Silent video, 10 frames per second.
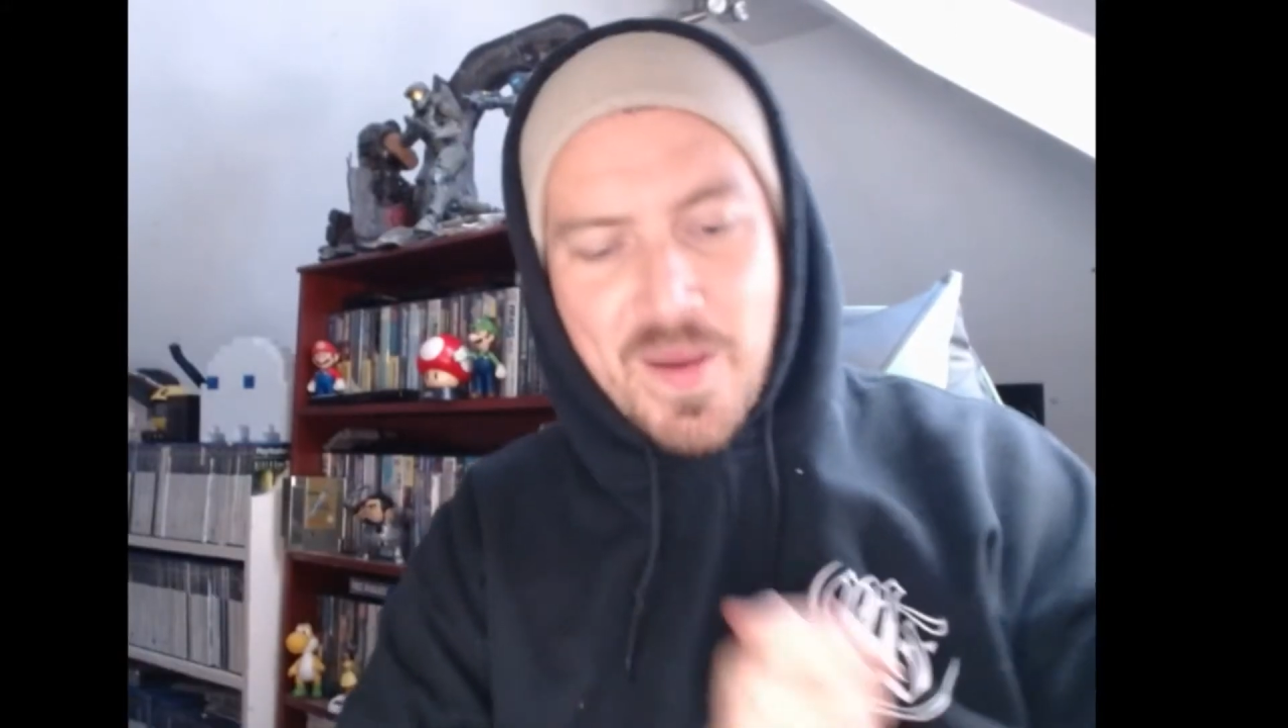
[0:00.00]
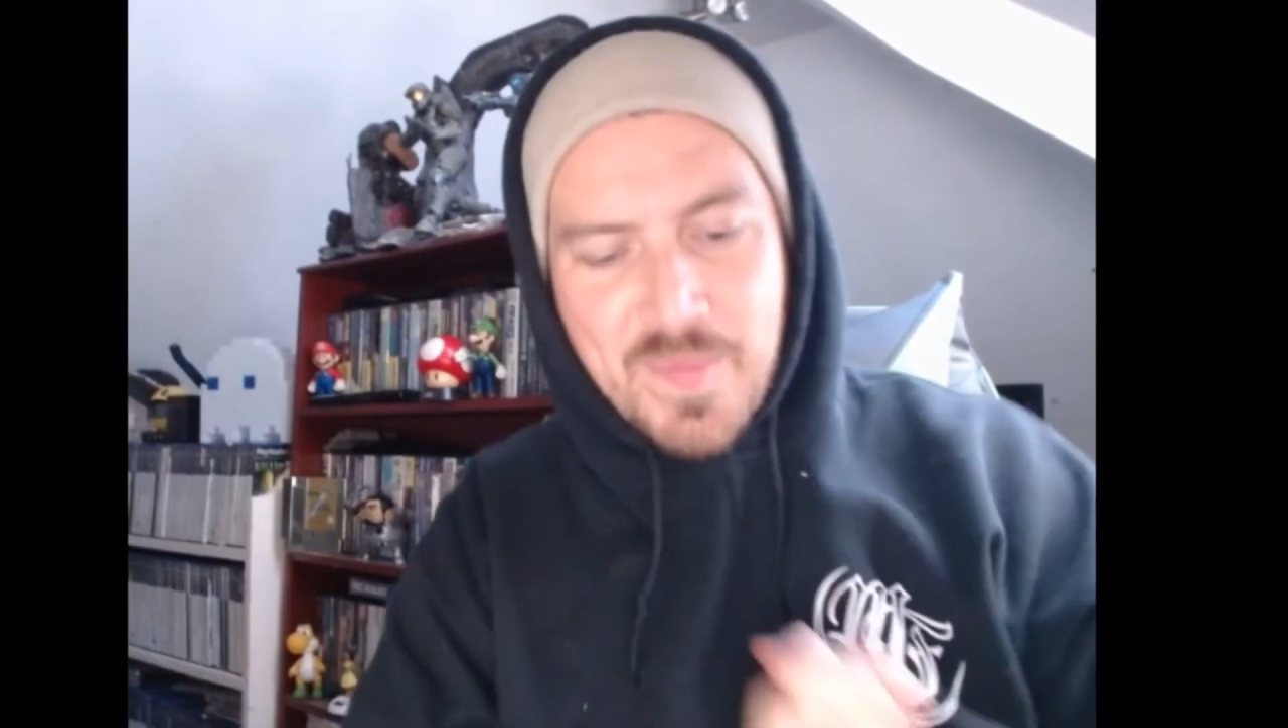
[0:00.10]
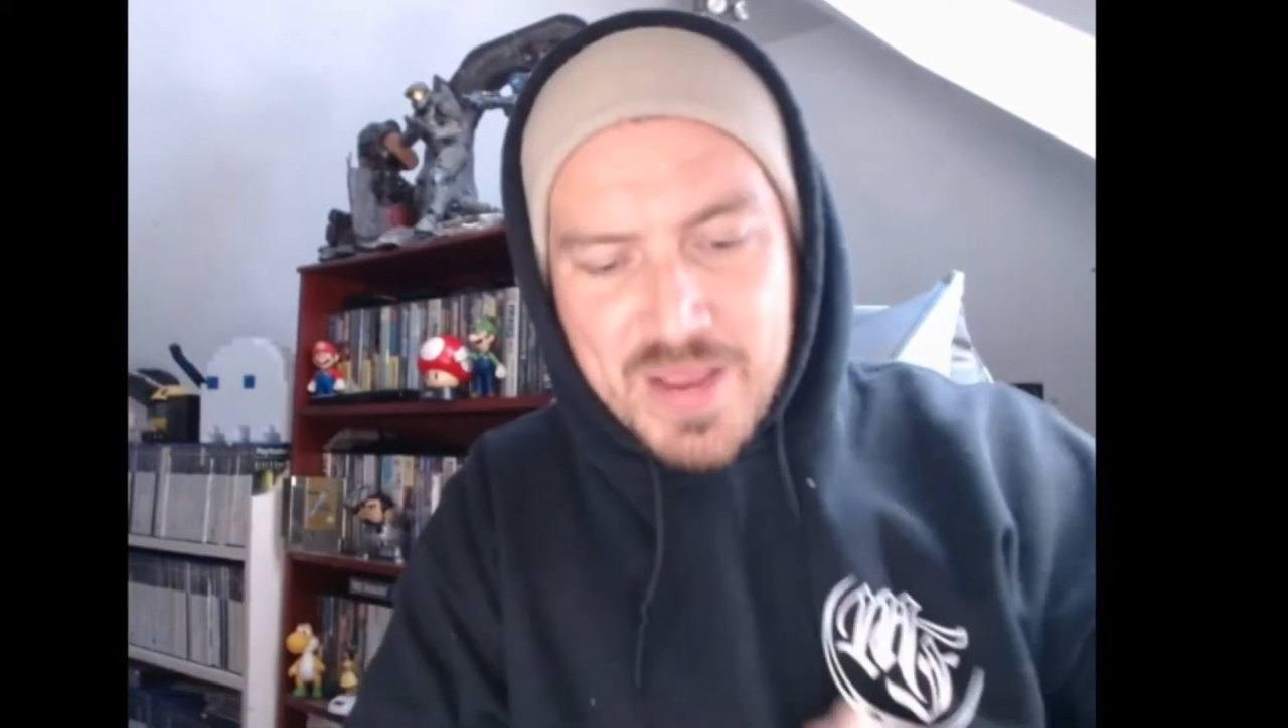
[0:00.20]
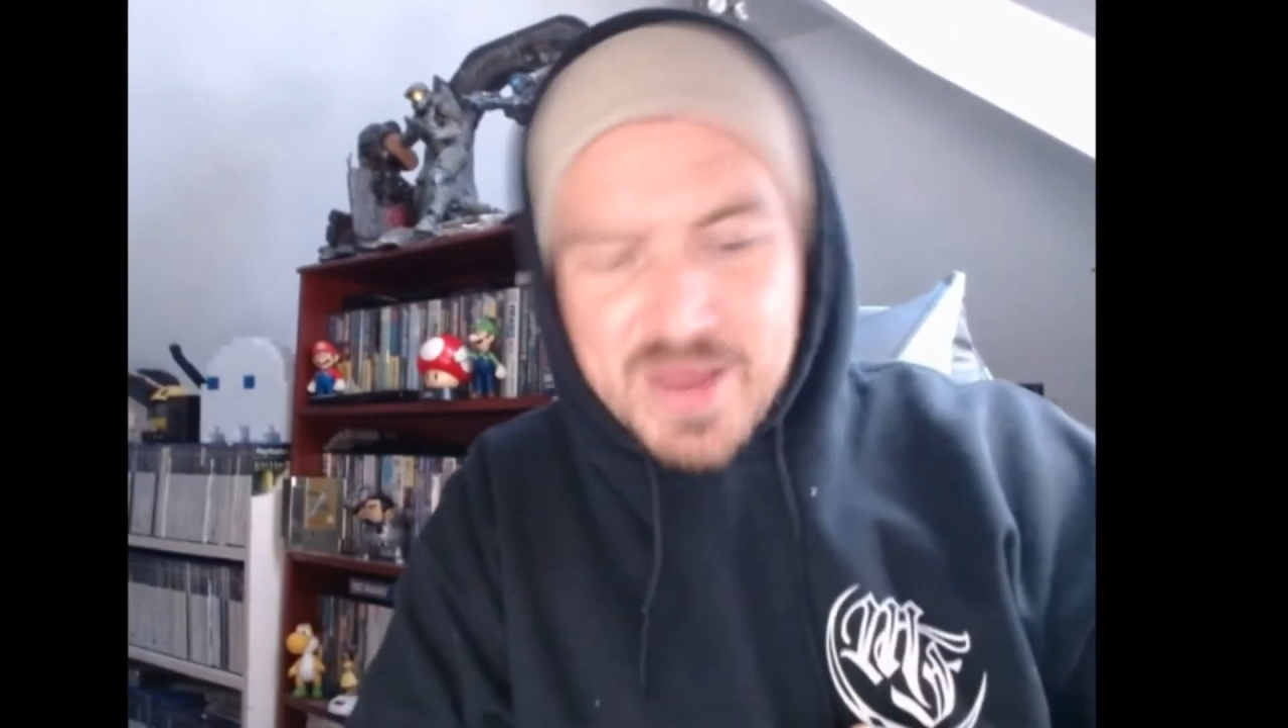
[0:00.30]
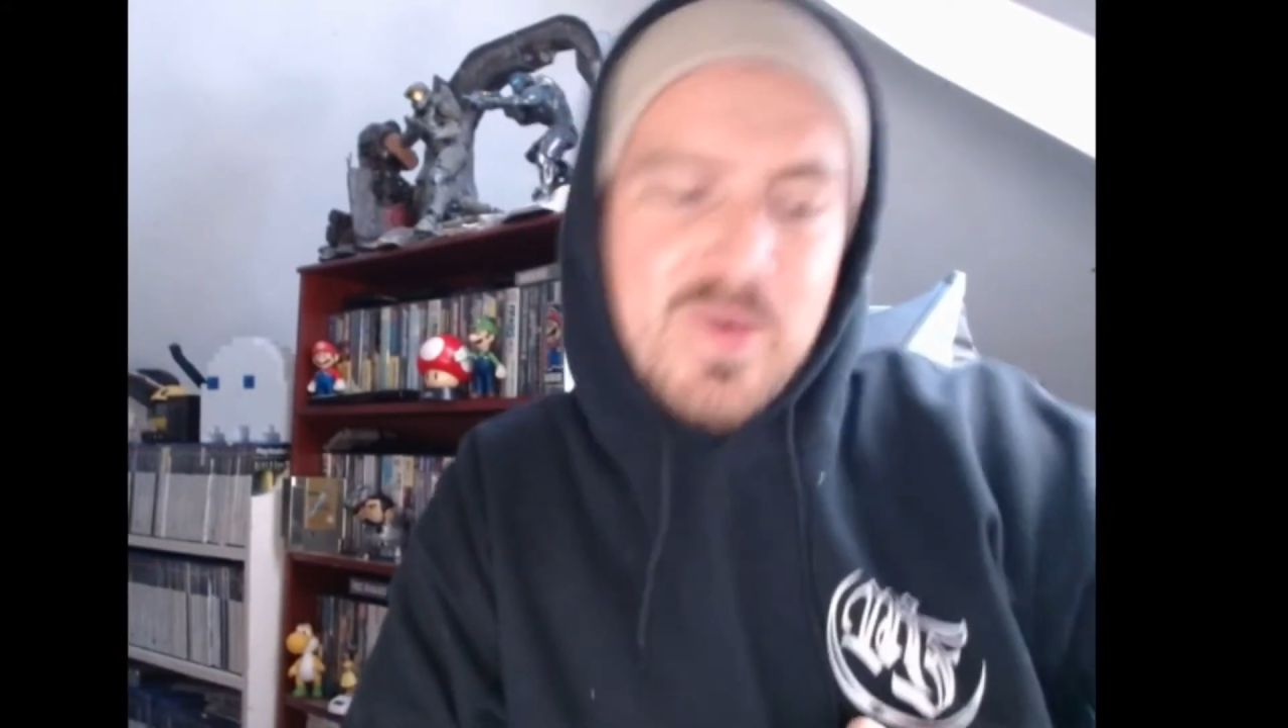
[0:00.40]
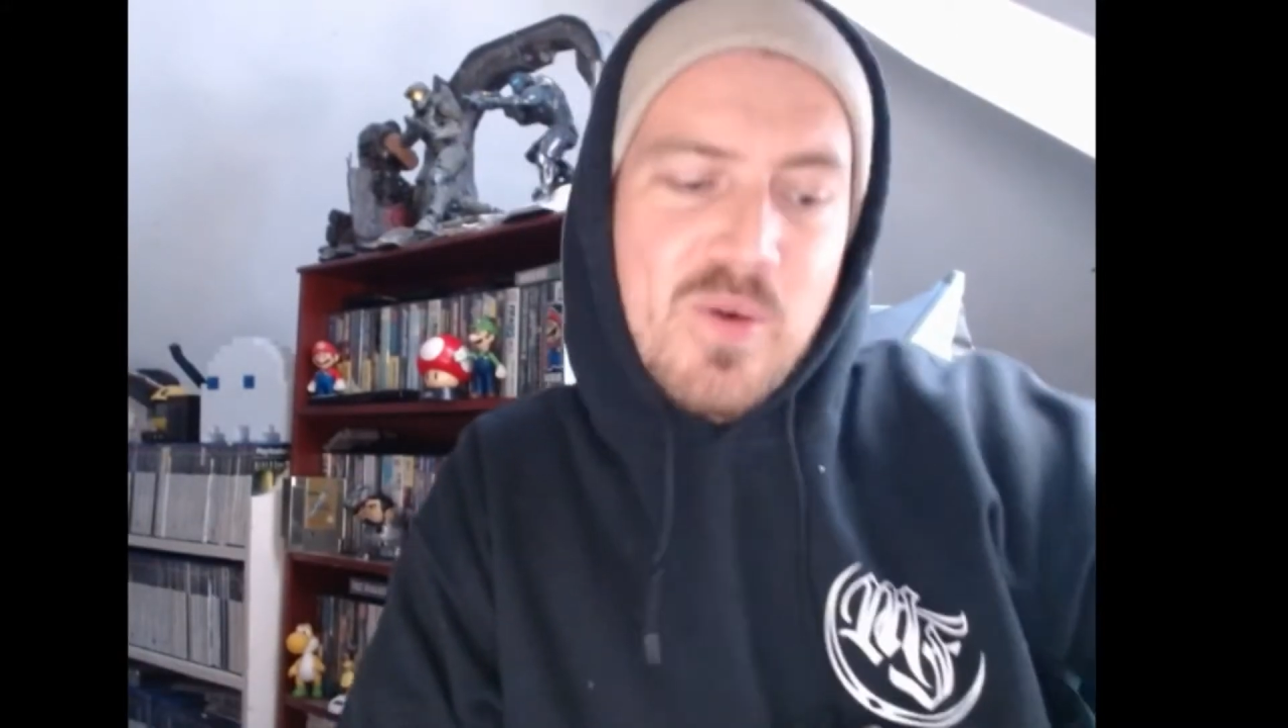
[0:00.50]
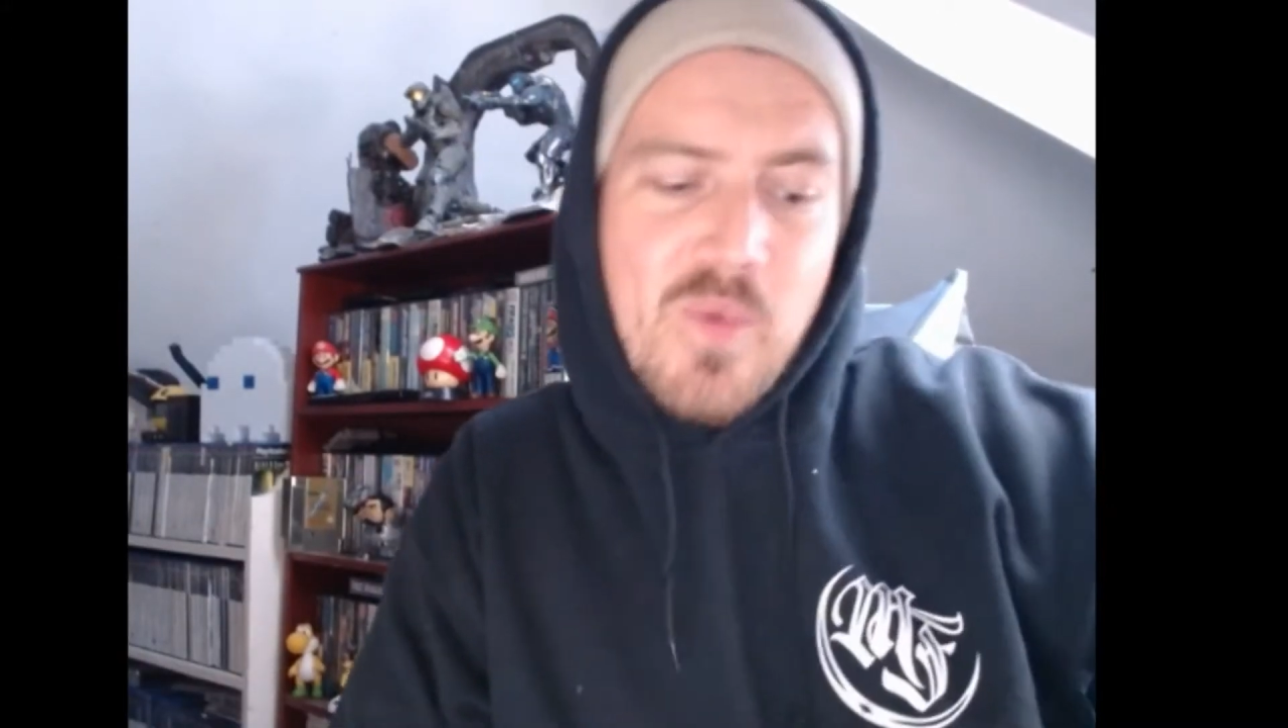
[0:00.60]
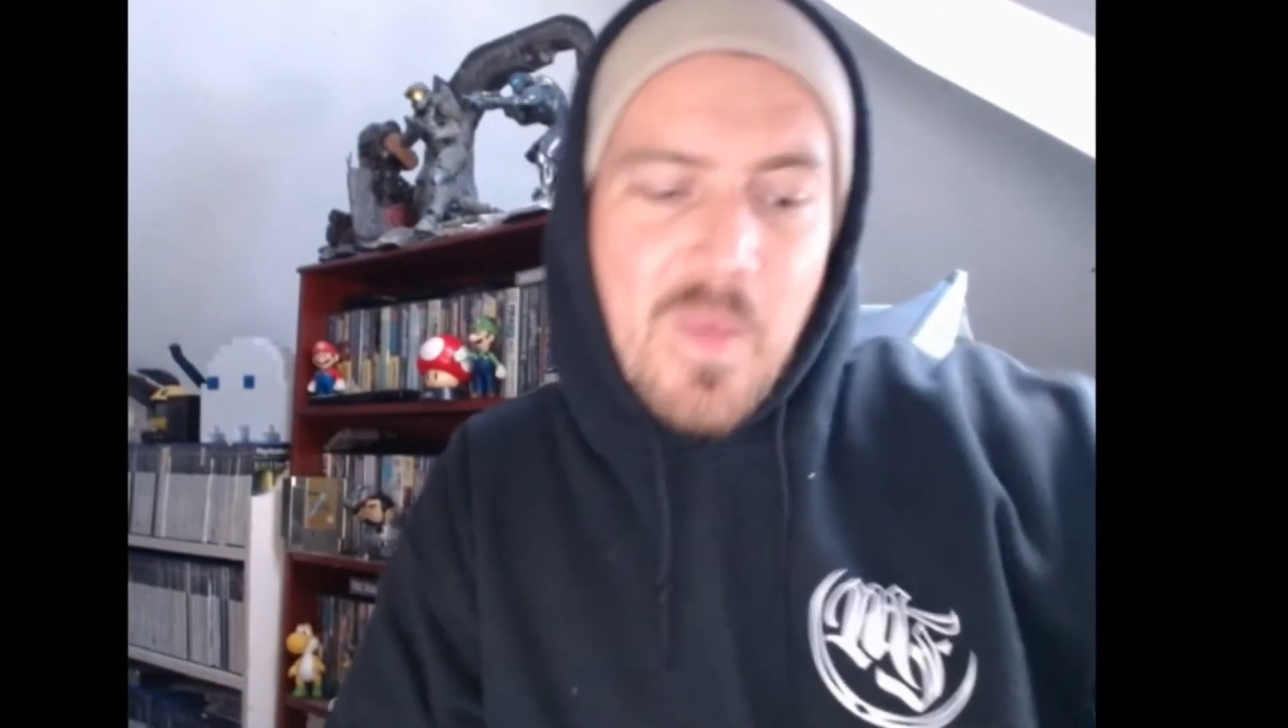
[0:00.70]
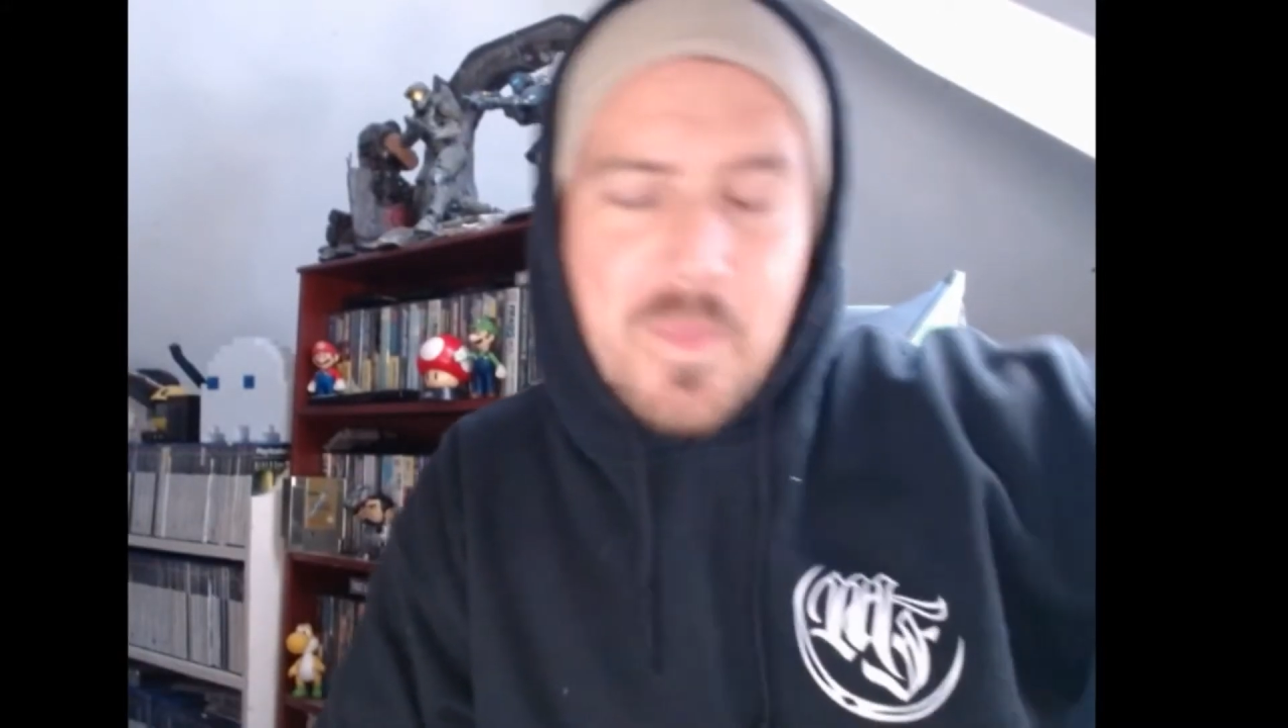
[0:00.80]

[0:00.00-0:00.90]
people?